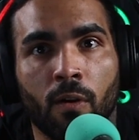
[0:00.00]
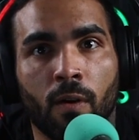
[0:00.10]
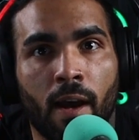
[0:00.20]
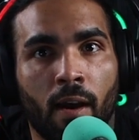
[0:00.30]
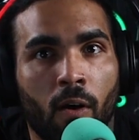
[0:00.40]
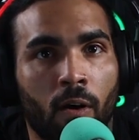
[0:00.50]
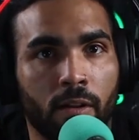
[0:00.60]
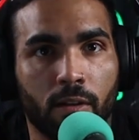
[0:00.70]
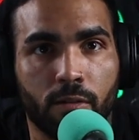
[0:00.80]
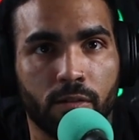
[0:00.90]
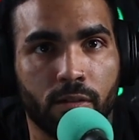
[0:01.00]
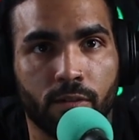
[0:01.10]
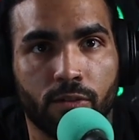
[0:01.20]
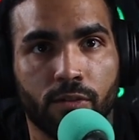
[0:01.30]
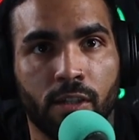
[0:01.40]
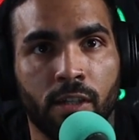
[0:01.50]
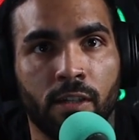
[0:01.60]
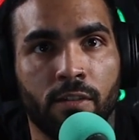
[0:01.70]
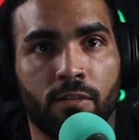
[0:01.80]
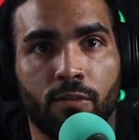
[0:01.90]
at all inclusive
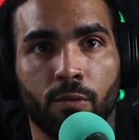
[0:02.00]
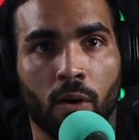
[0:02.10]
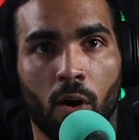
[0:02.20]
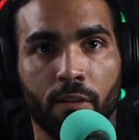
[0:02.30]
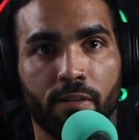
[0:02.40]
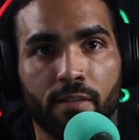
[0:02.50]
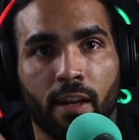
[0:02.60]
retreats, doing all this like